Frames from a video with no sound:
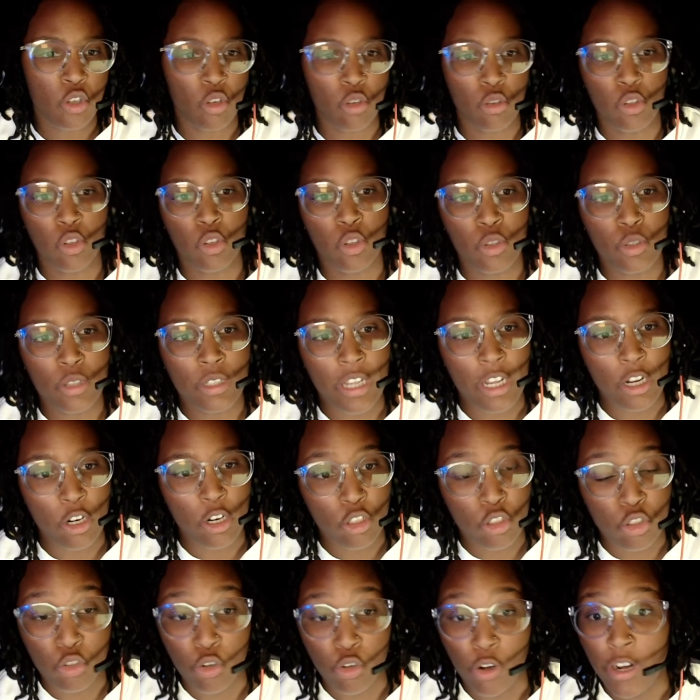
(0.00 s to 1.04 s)
those that are
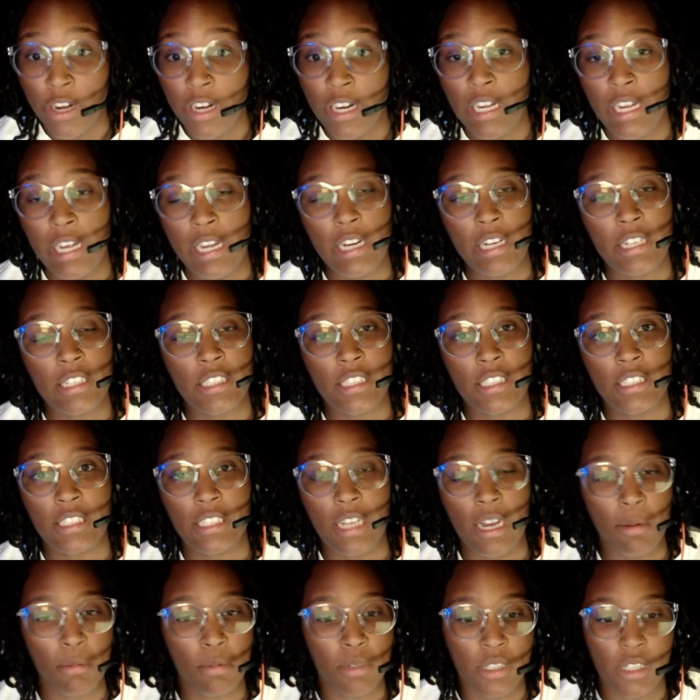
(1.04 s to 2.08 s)
trying to get into
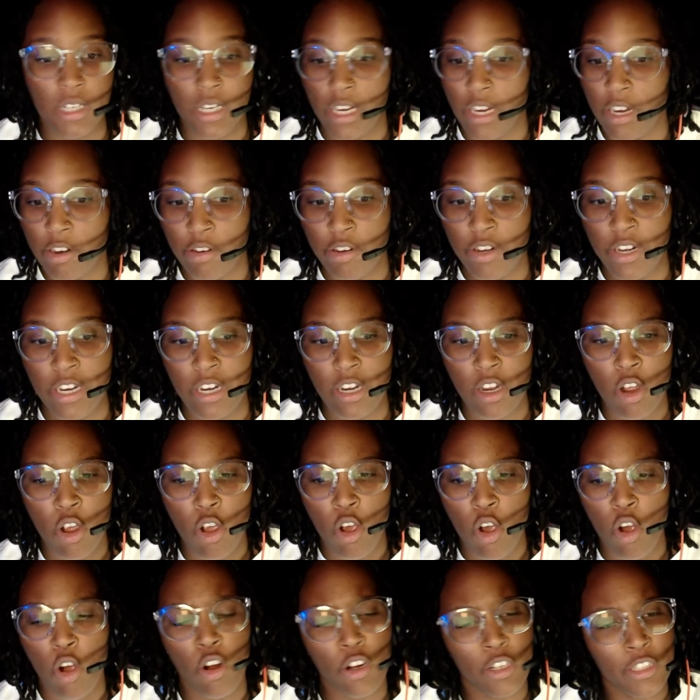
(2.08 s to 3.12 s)
cybersecurity
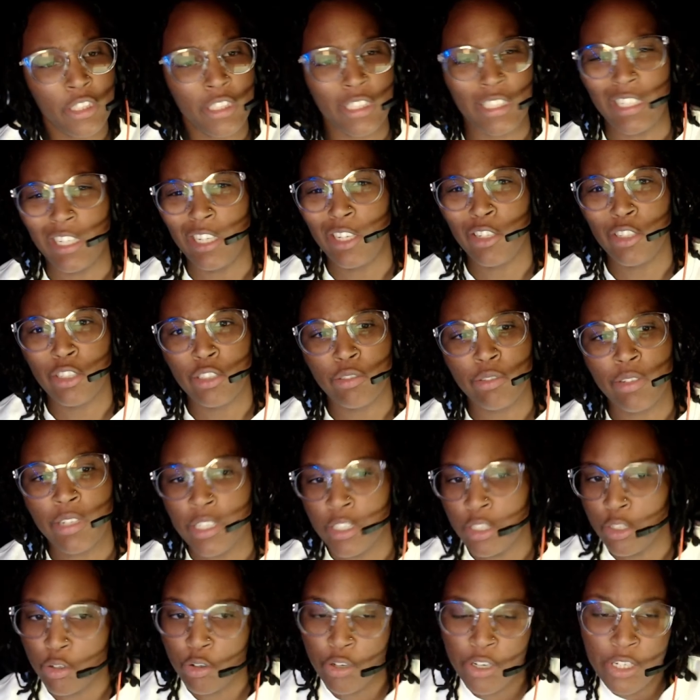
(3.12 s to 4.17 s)
or just
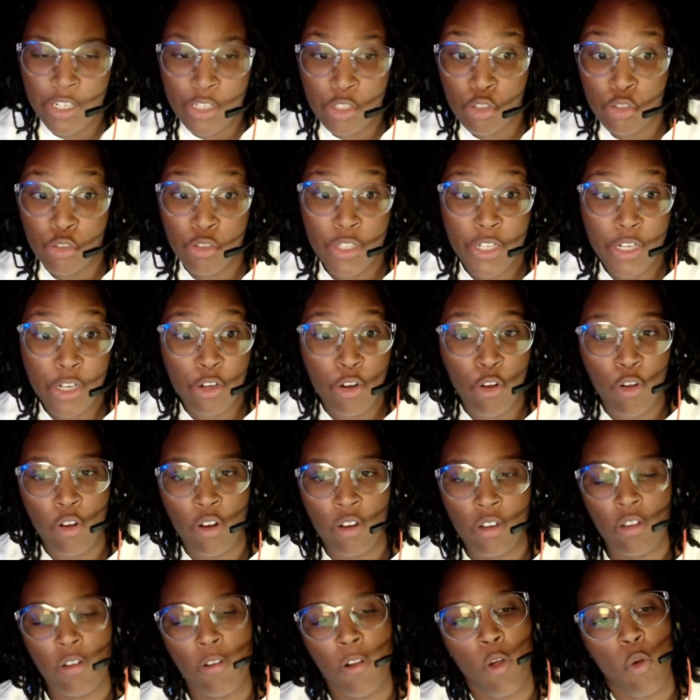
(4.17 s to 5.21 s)
interested or intrigued
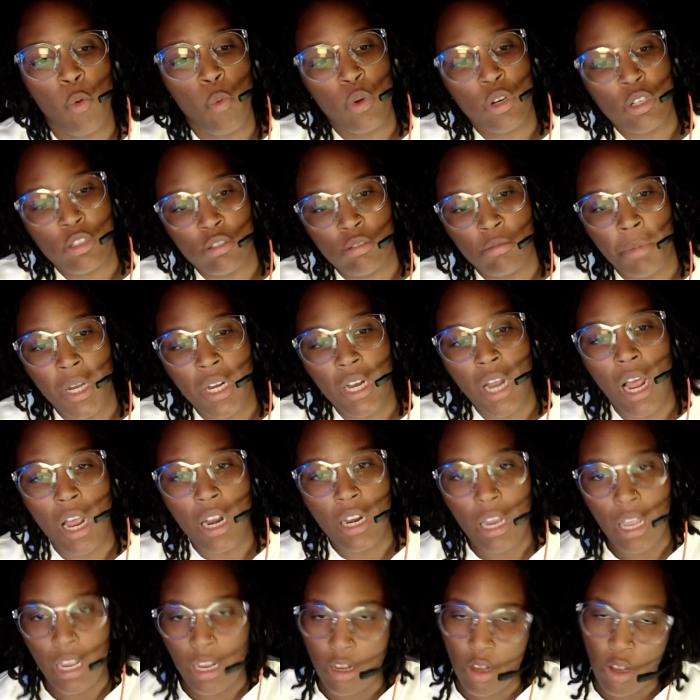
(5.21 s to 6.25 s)
on, what you may not
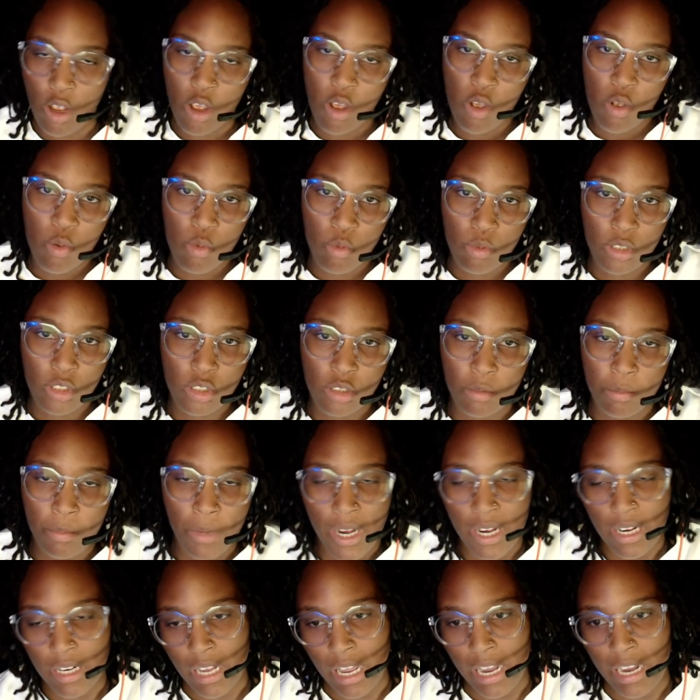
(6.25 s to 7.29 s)
like, what you
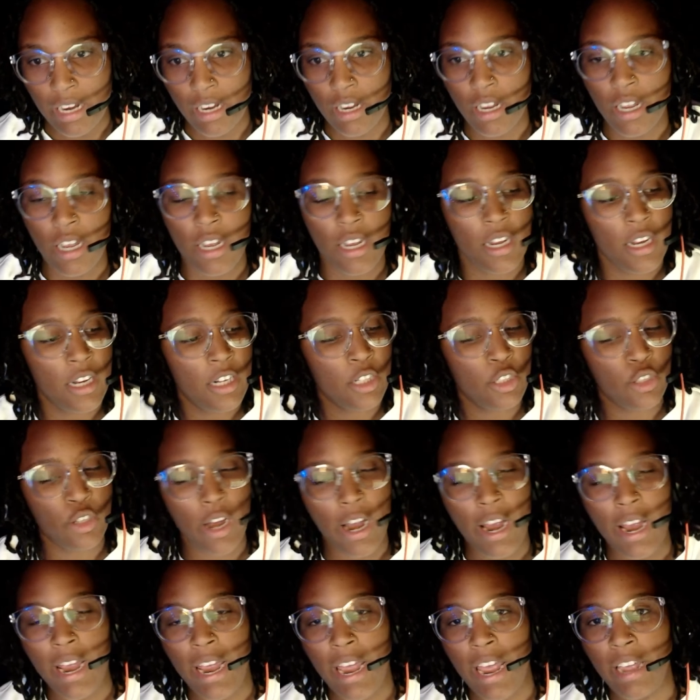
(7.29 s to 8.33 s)
may like,
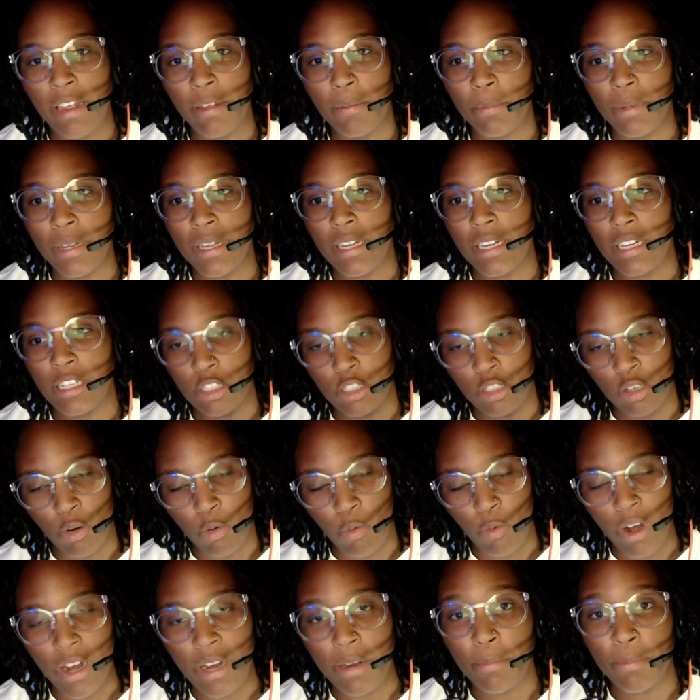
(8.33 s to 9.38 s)
Try Hack Me is the
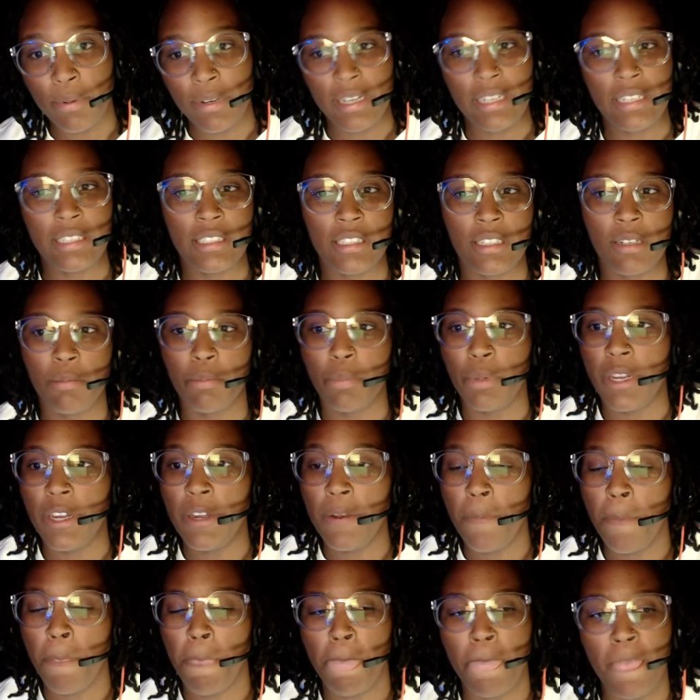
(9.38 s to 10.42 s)
right place to be.
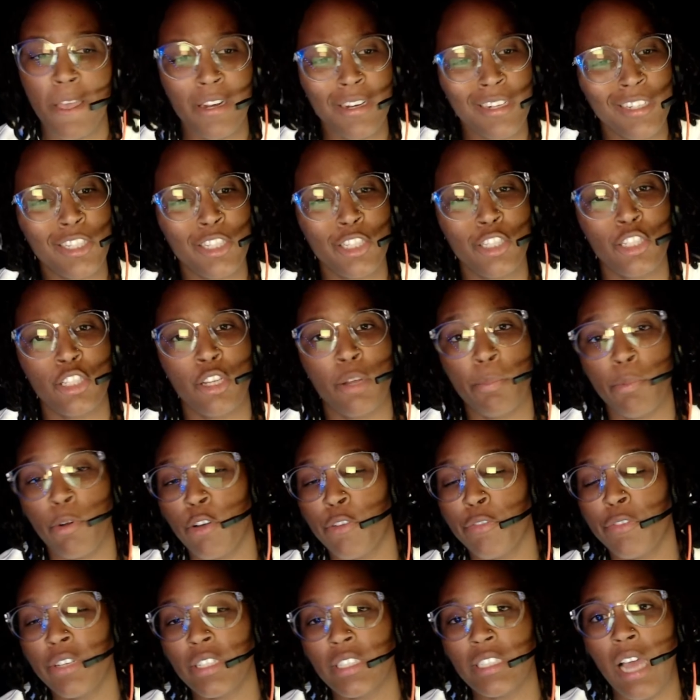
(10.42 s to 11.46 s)
And this is the
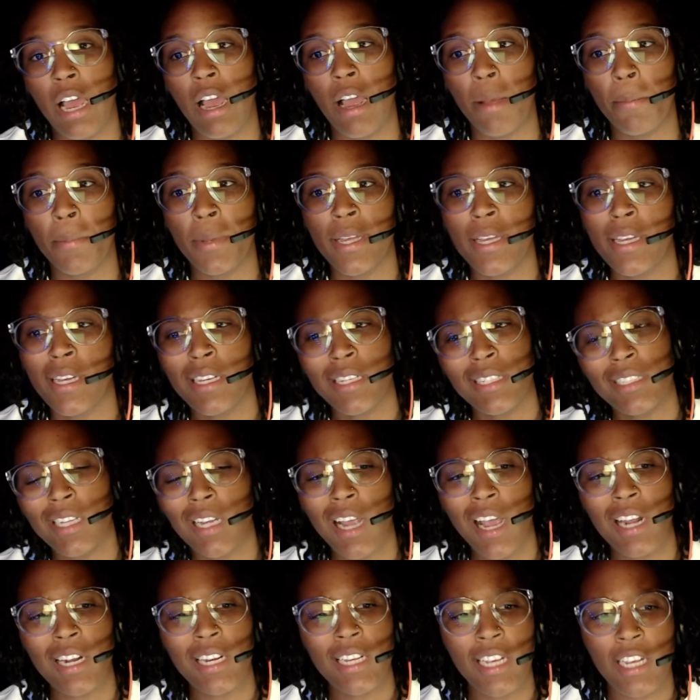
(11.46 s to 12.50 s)
perfect time to
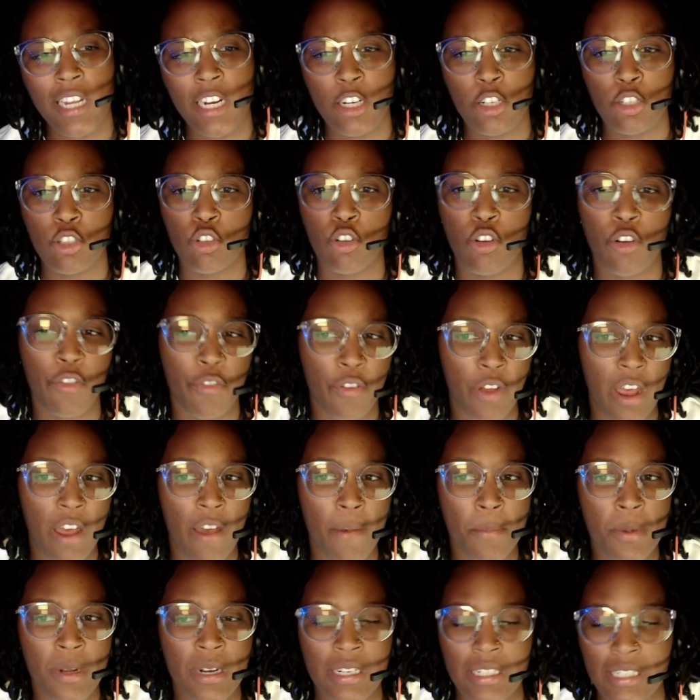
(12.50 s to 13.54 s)
kind of get into it for
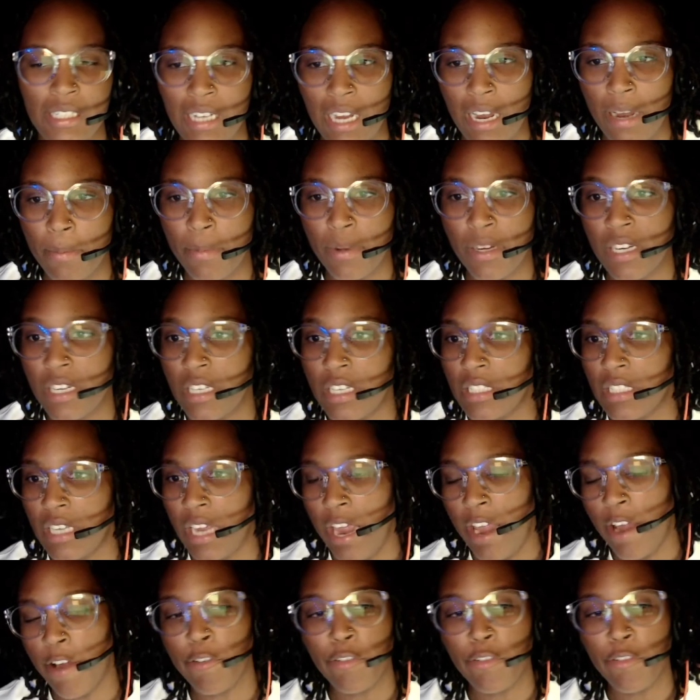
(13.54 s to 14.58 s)
Advent of Cyber, because
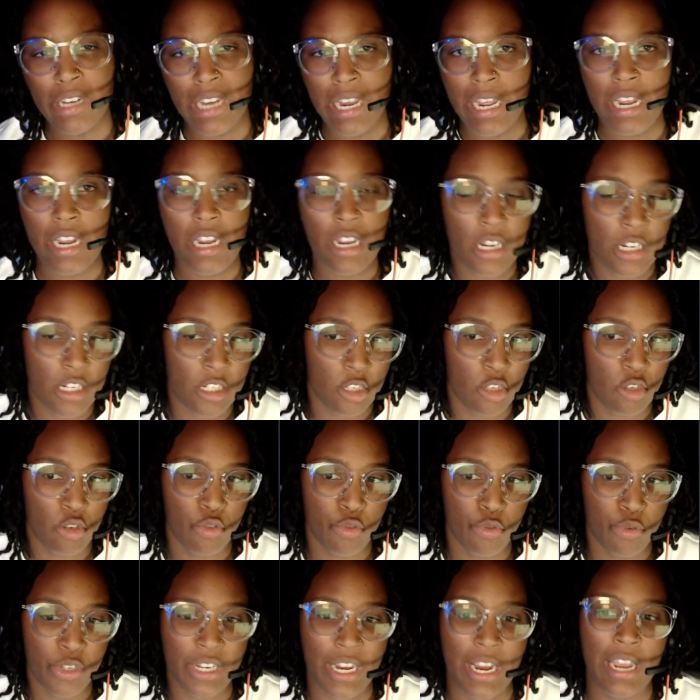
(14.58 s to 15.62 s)
every day is a new
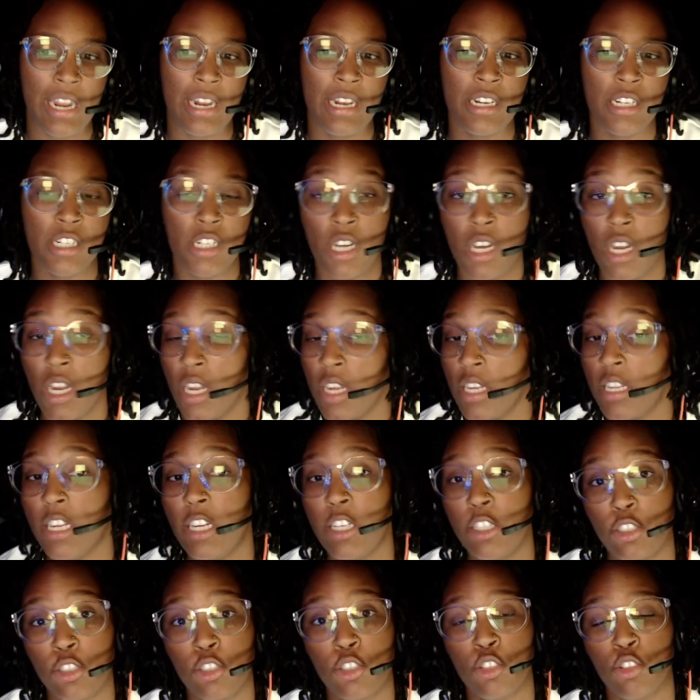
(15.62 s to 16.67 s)
challenge.
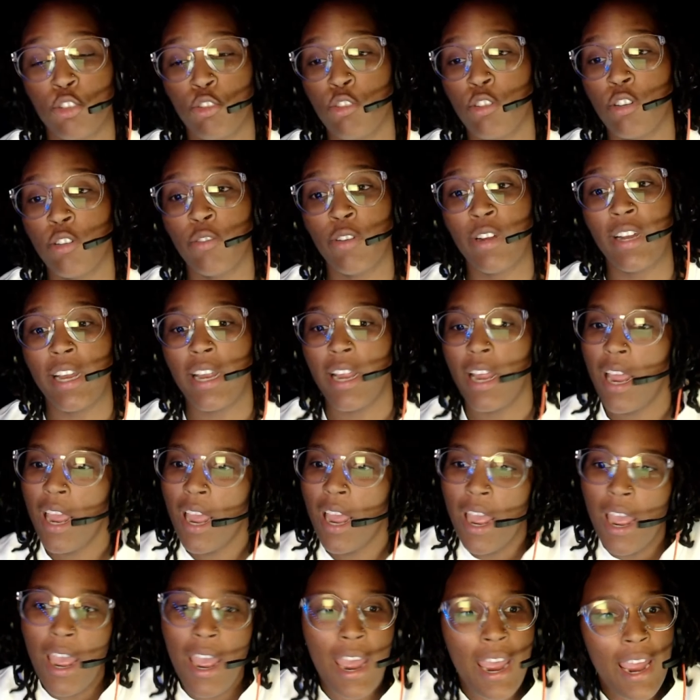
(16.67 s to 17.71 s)
There's a story with it,
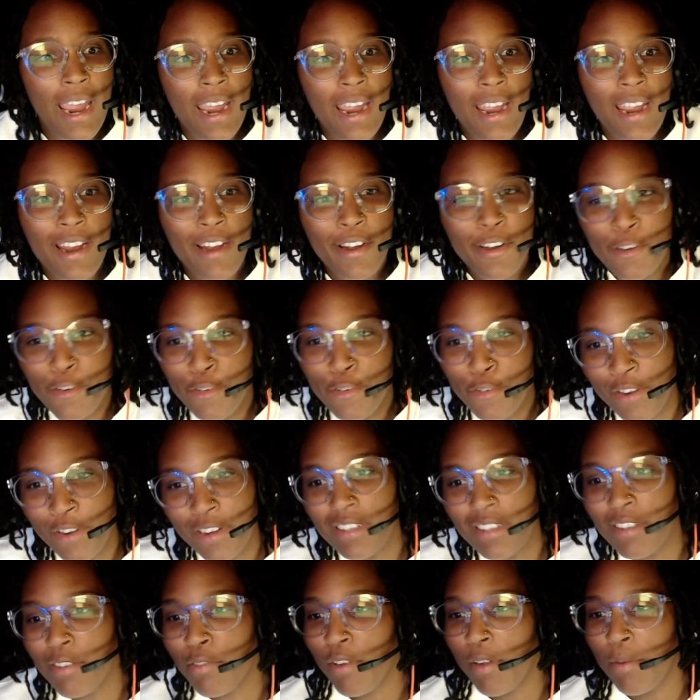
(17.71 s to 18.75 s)
and you get
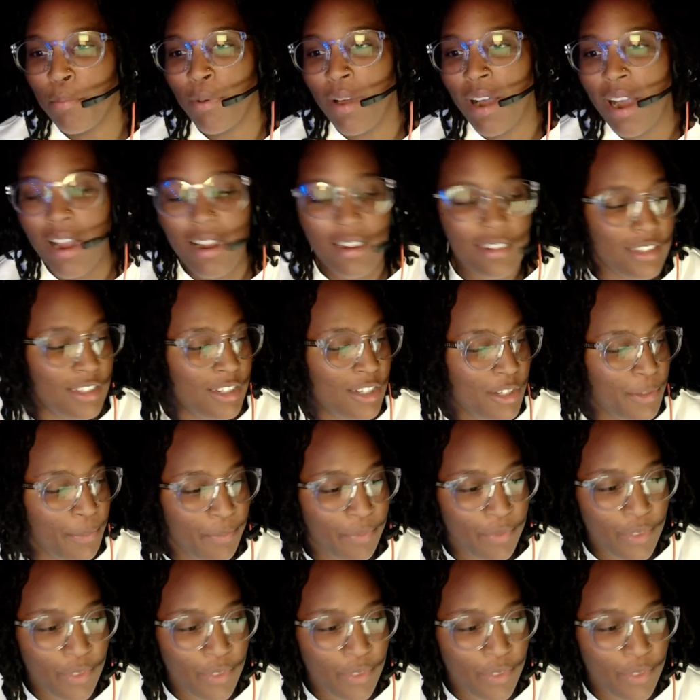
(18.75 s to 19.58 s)
to win prizes.